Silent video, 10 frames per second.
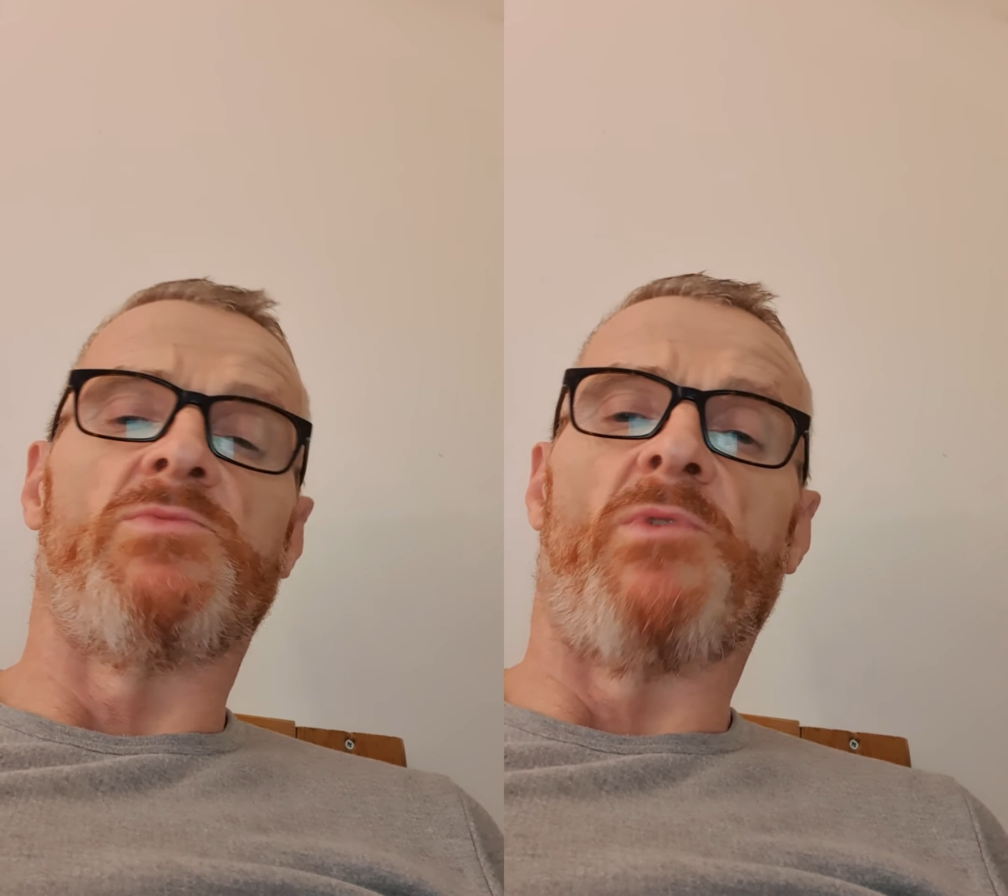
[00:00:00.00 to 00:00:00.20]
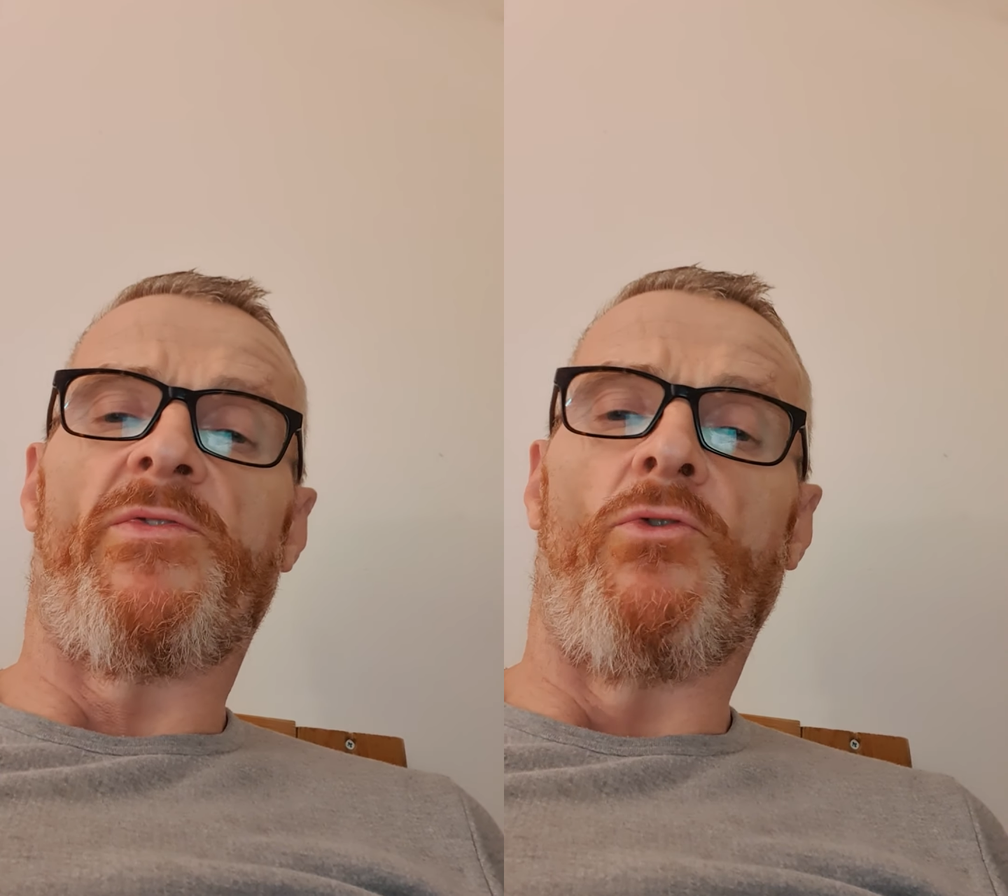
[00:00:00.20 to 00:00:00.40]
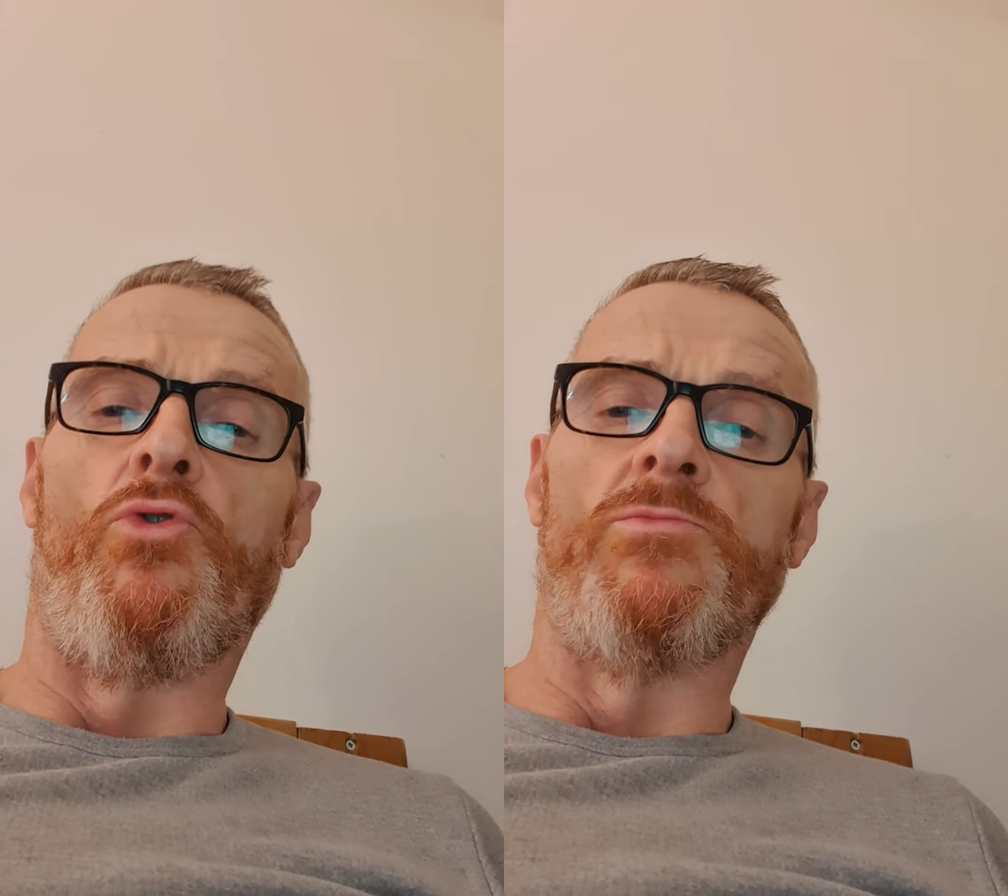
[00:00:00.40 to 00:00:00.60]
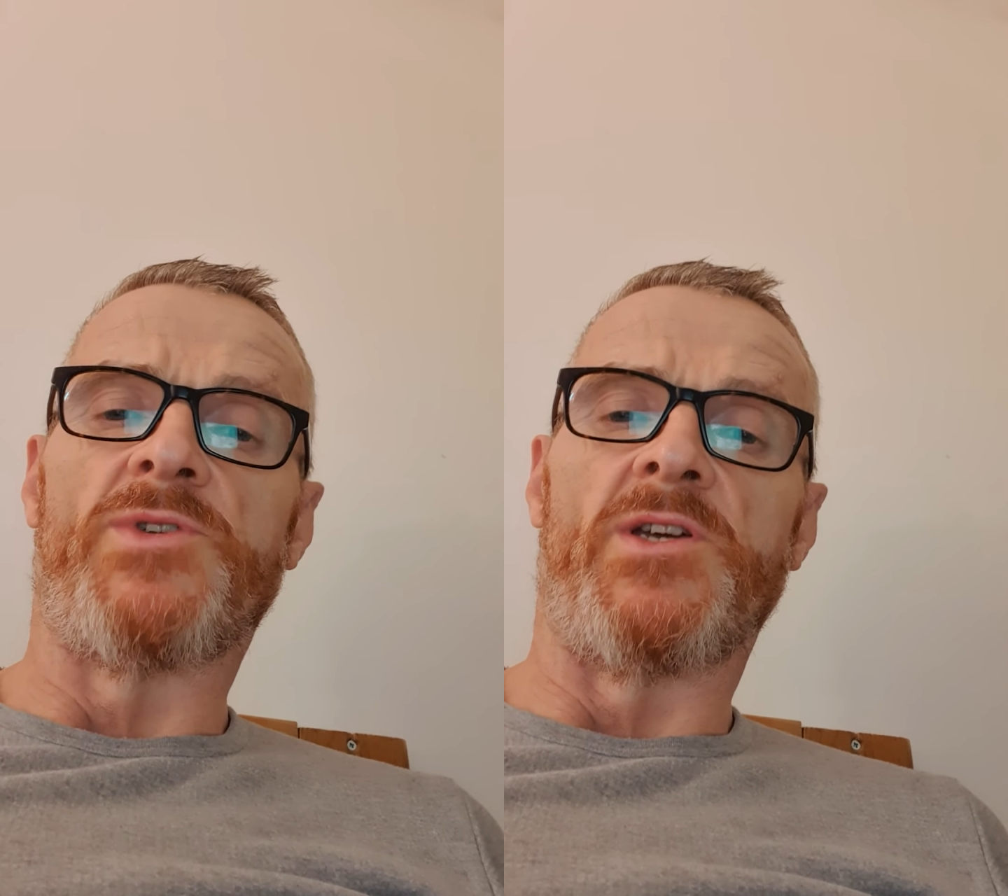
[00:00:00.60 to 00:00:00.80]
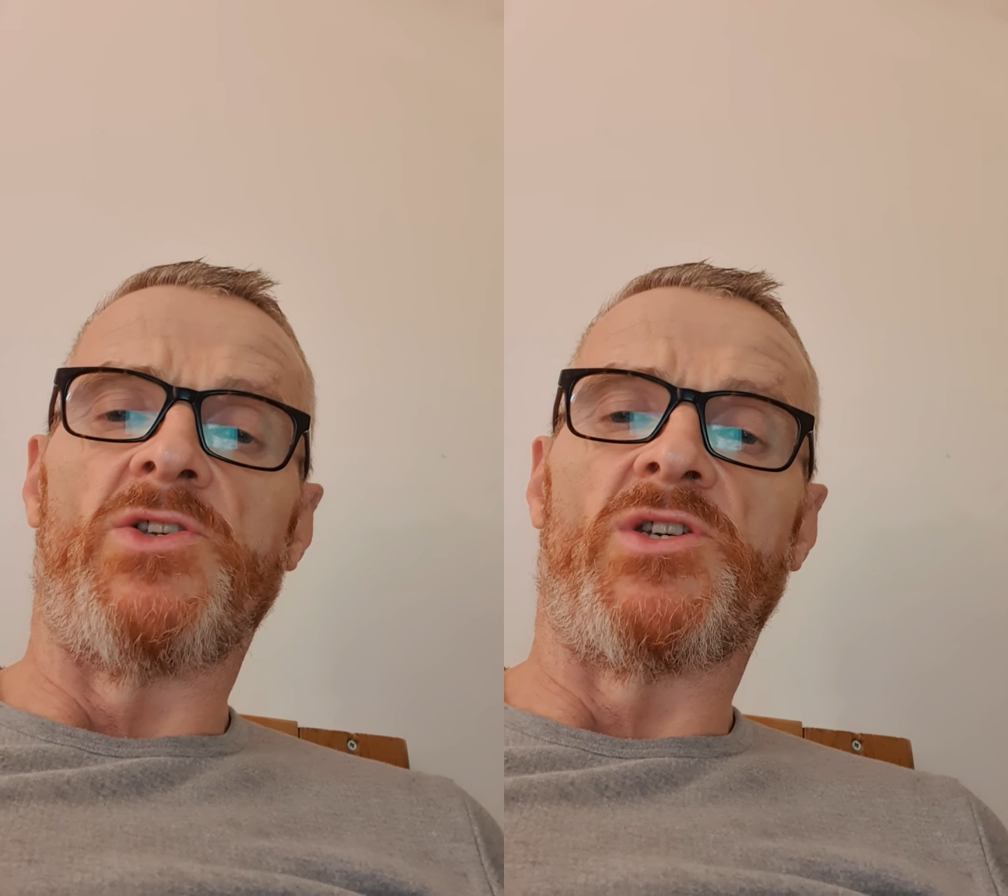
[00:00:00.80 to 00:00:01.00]
my form
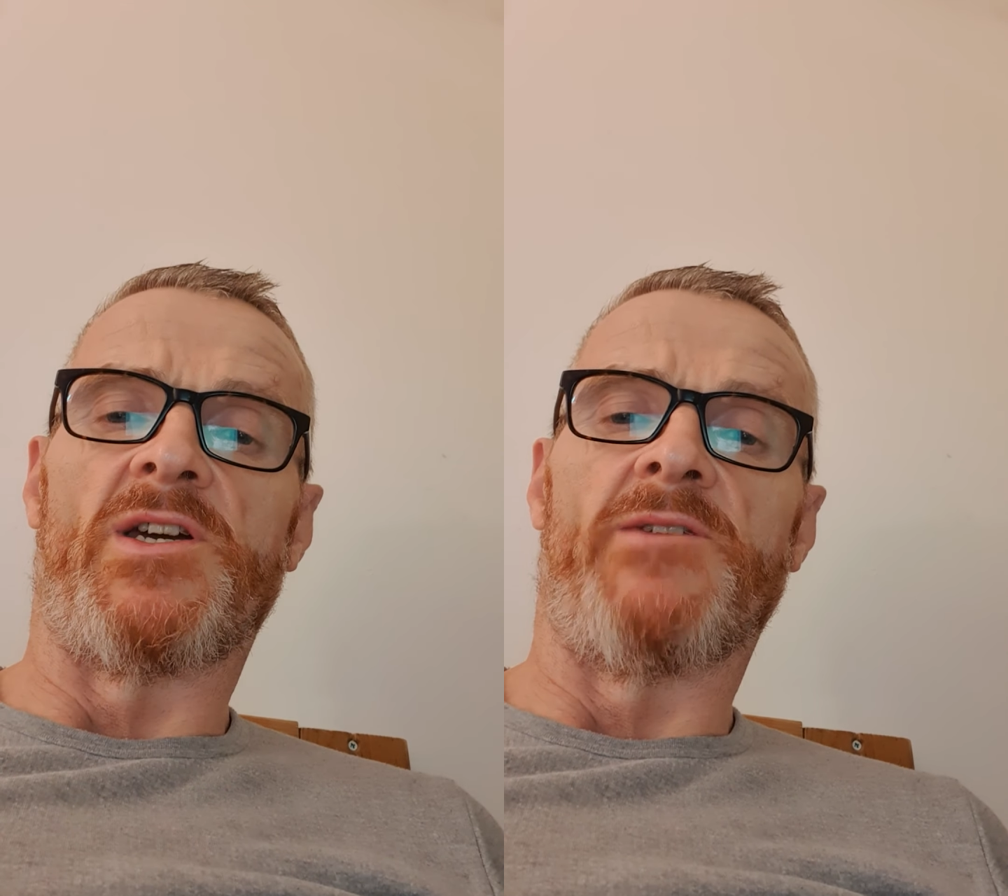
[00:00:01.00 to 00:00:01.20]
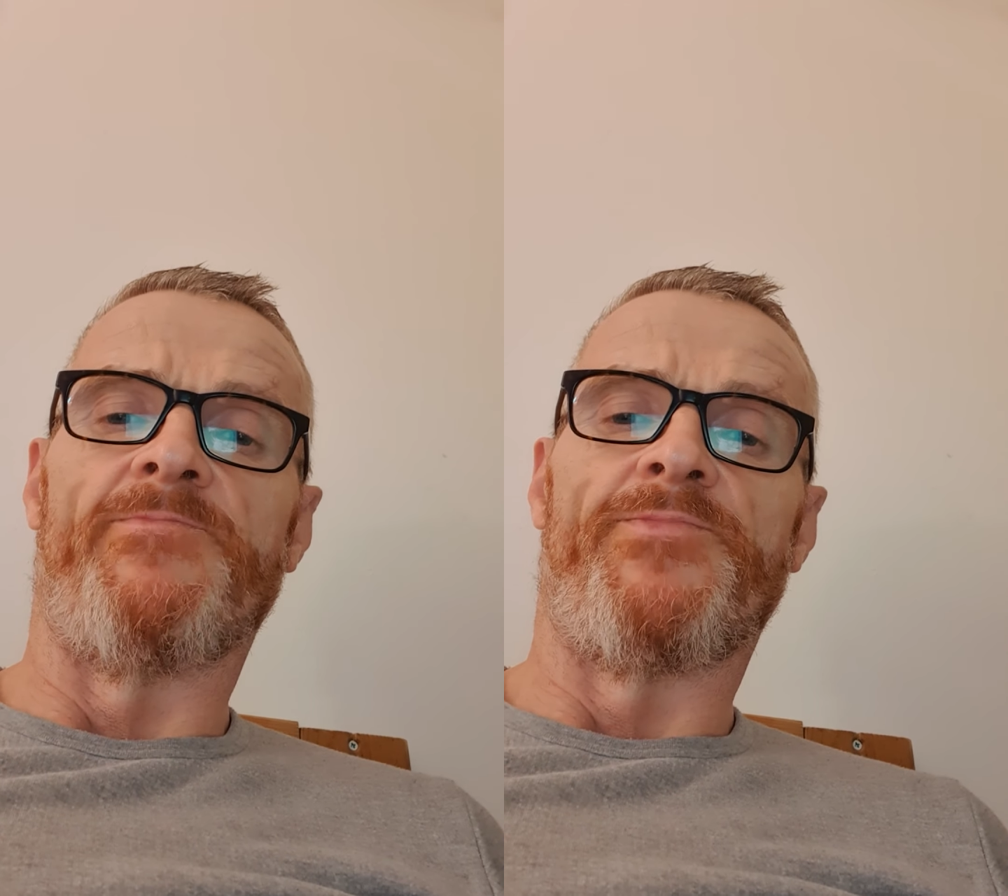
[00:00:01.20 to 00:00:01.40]
teacher,